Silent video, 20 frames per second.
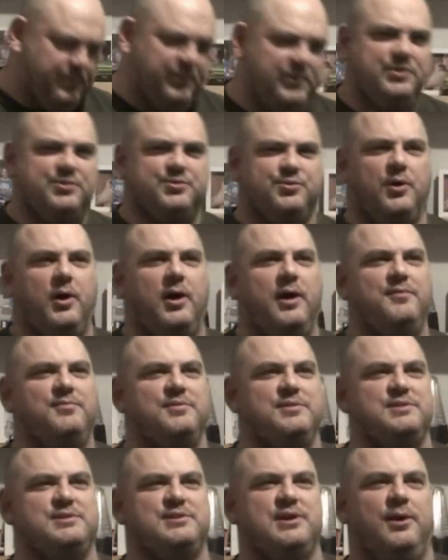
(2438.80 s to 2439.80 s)
Your
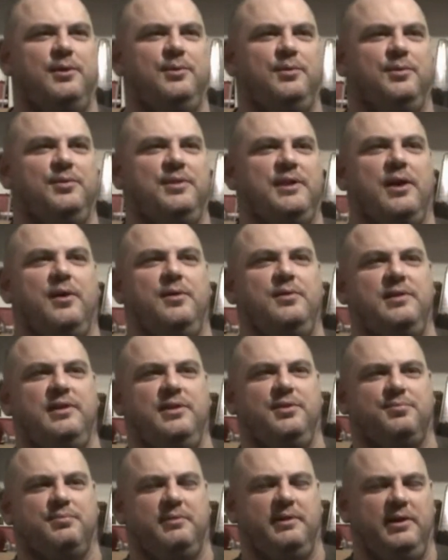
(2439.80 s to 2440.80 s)
drive and tone on the
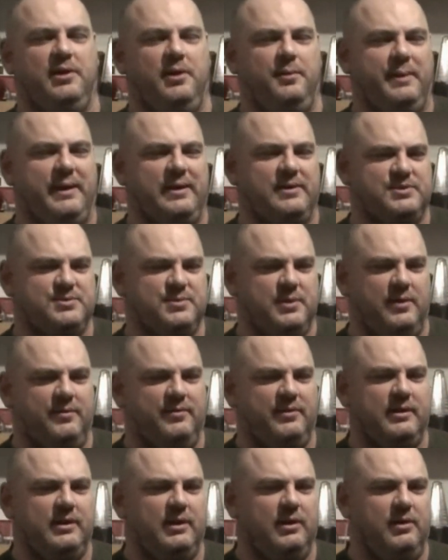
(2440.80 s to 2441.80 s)
OD3 at about
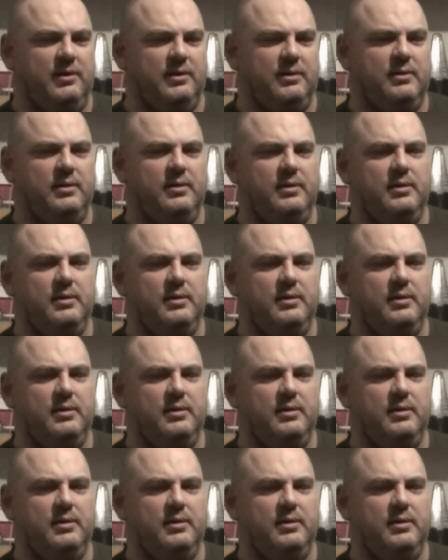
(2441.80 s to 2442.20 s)
12 o'clock.